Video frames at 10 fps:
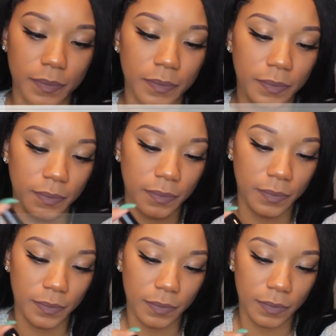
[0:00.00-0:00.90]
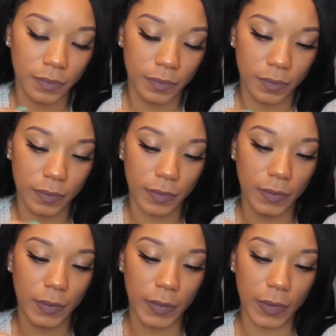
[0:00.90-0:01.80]

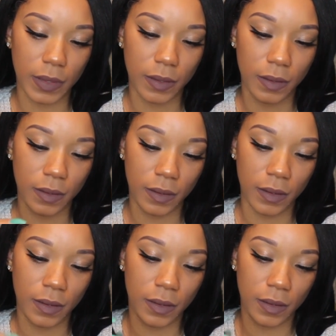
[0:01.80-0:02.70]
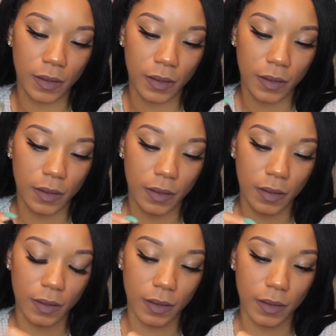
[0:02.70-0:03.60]

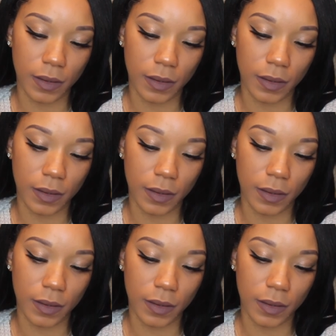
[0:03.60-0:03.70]
Nothing is said.